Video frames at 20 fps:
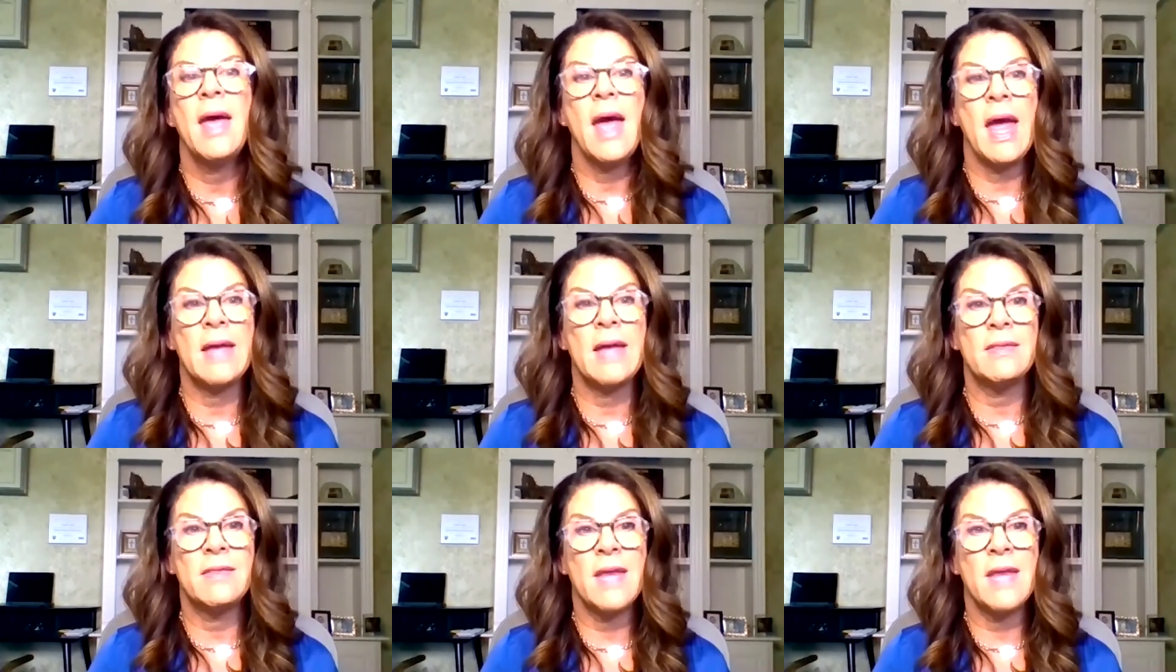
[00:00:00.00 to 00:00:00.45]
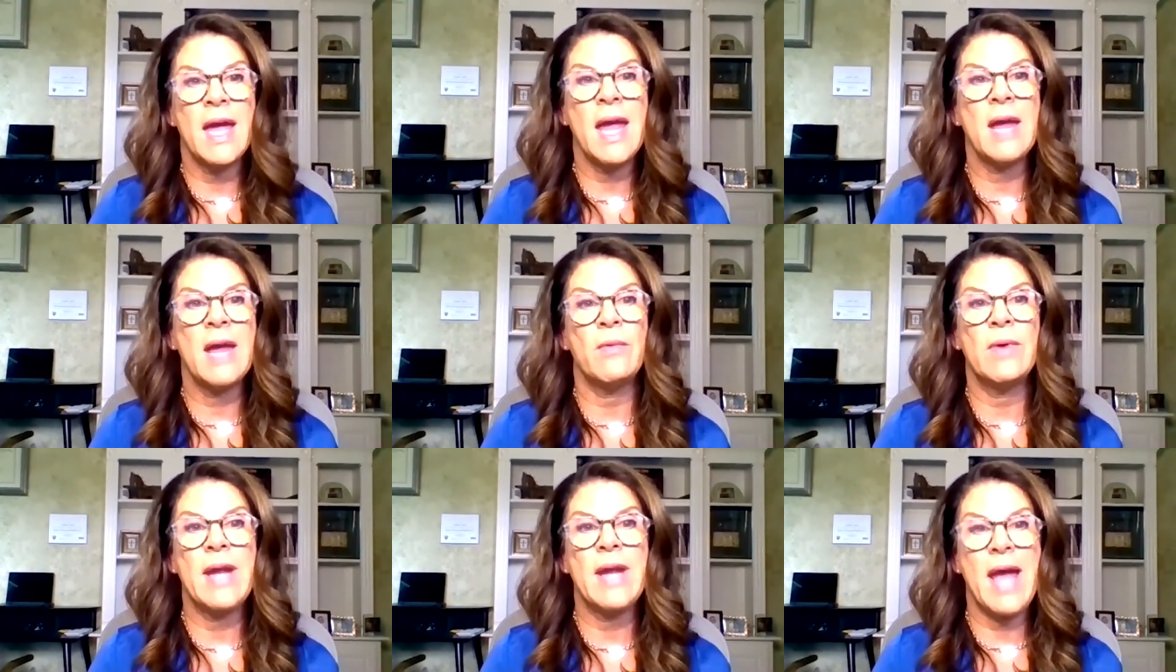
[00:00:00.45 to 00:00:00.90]
And
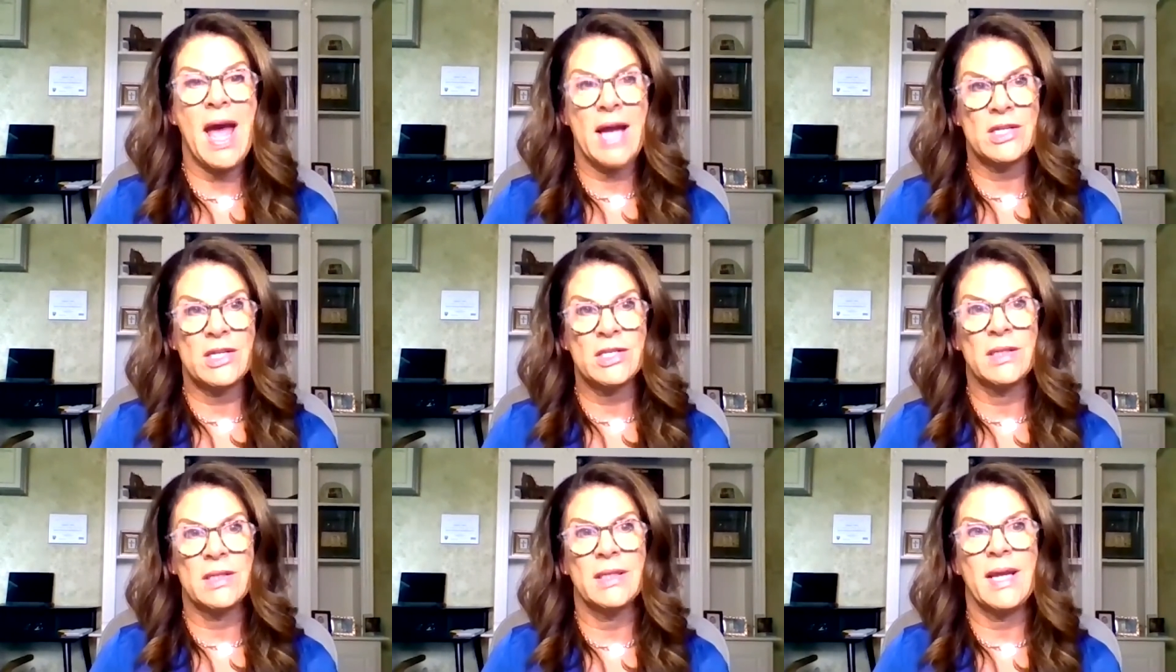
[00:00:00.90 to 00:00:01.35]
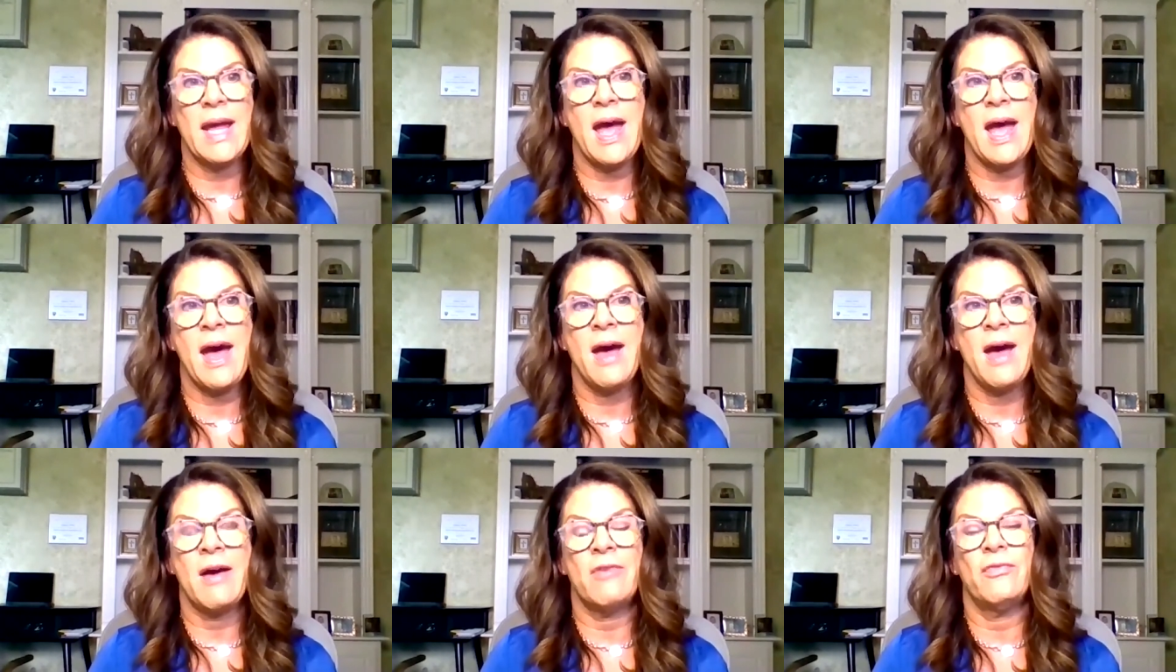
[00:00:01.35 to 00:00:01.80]
okay. they actually
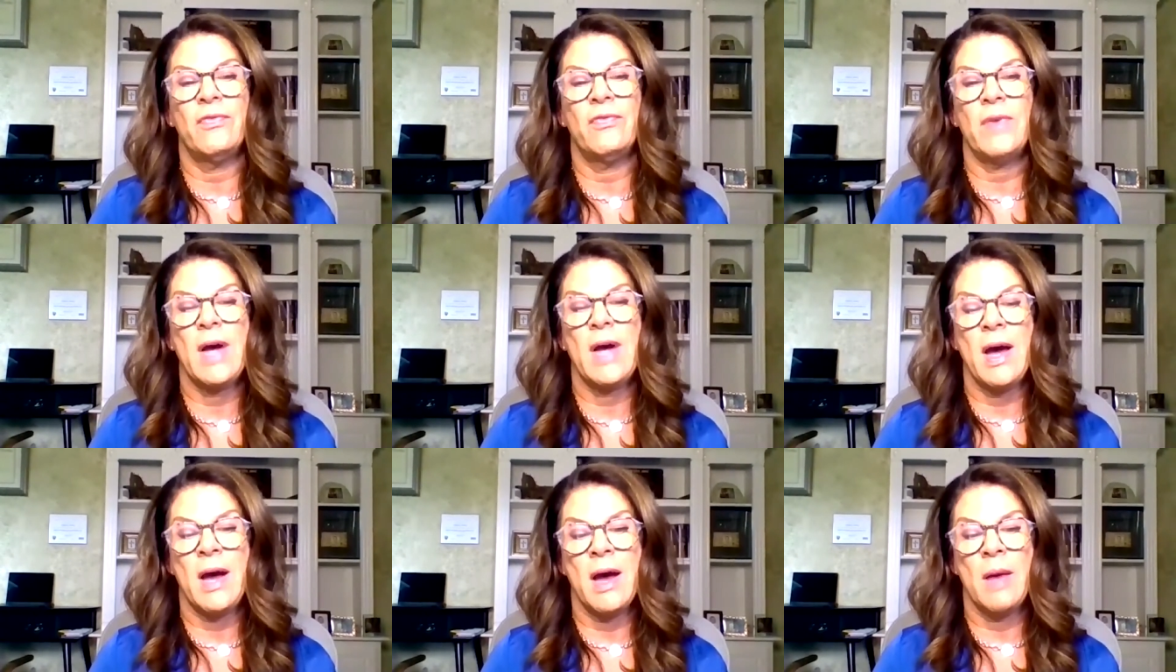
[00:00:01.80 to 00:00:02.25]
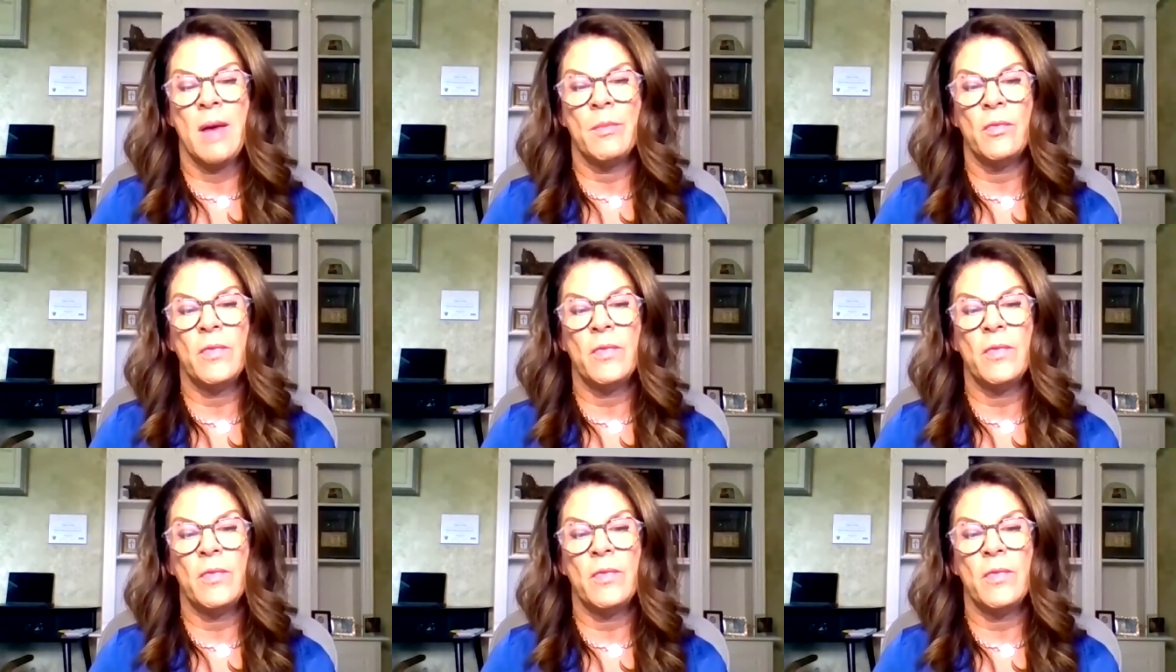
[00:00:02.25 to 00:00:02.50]
have um,